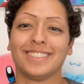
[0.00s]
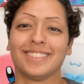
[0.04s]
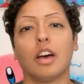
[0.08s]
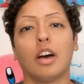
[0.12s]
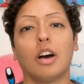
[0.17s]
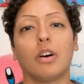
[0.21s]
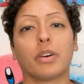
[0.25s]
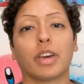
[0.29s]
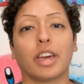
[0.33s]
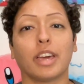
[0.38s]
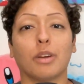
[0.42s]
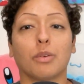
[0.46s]

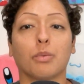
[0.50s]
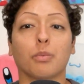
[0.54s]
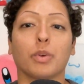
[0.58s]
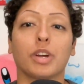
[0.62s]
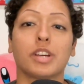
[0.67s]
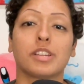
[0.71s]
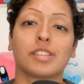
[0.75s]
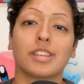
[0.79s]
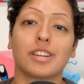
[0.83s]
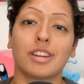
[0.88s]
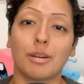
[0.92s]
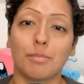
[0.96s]
Okay,
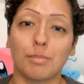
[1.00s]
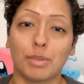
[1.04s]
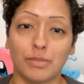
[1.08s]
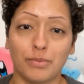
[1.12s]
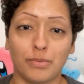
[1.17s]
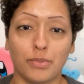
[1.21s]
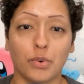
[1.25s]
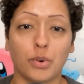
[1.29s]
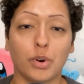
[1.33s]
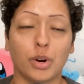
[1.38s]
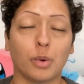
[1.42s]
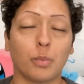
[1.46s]
reason number
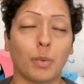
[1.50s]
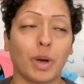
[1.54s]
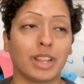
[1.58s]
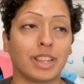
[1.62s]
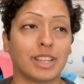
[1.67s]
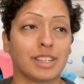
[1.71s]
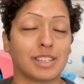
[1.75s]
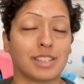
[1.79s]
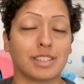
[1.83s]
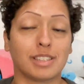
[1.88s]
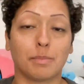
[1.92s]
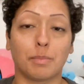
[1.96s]
4 why
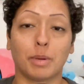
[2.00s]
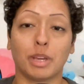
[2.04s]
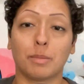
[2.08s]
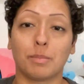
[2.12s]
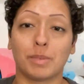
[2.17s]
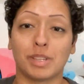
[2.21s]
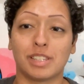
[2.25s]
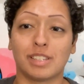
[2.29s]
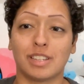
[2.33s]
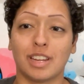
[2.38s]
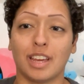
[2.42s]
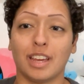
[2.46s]
this is a big
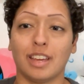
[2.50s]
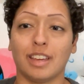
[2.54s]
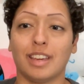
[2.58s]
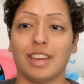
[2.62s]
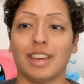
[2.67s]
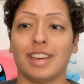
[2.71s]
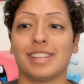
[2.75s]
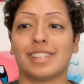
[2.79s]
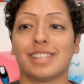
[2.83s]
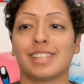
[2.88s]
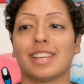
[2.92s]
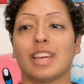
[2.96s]
mistake
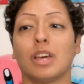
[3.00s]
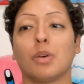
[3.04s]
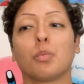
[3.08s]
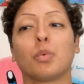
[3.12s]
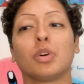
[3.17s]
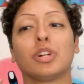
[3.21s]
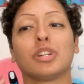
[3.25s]
is it will